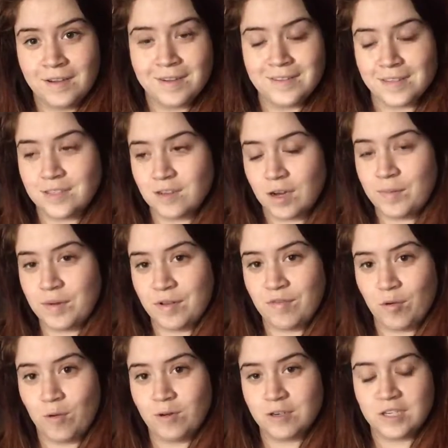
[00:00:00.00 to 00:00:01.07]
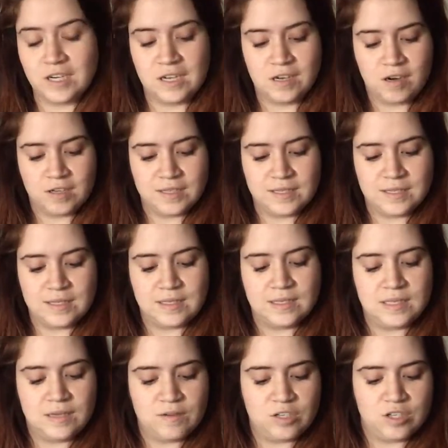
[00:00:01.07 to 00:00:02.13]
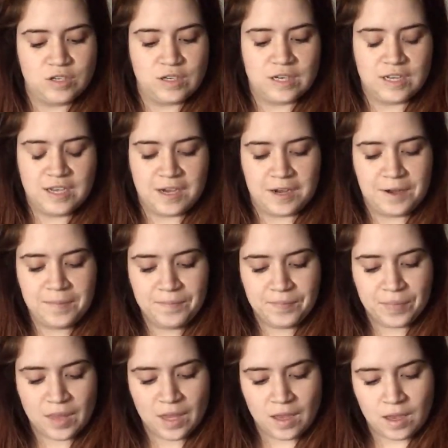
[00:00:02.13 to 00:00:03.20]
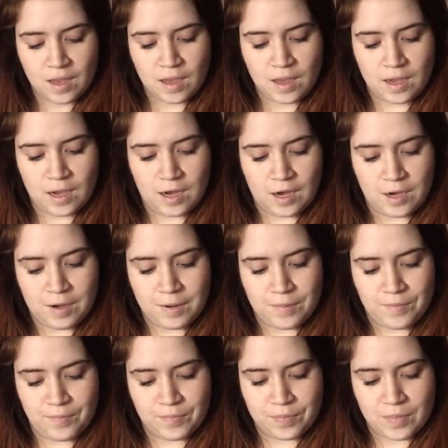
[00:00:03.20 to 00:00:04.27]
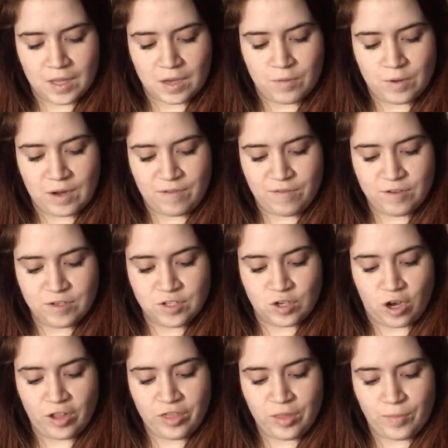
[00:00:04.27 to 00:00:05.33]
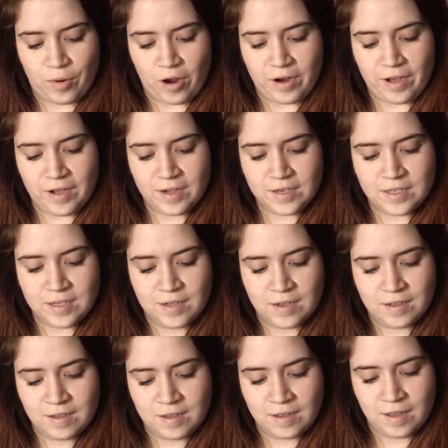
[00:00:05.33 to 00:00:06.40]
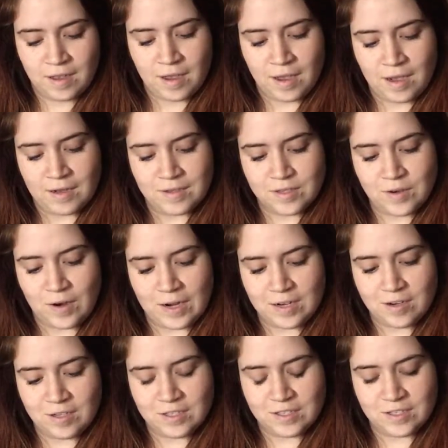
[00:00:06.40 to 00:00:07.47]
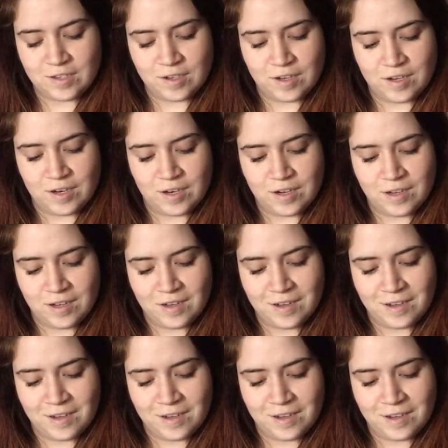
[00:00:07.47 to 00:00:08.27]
because it's got a bit of a watery consistency, which you can hear. When I first got the product, I was quite concerned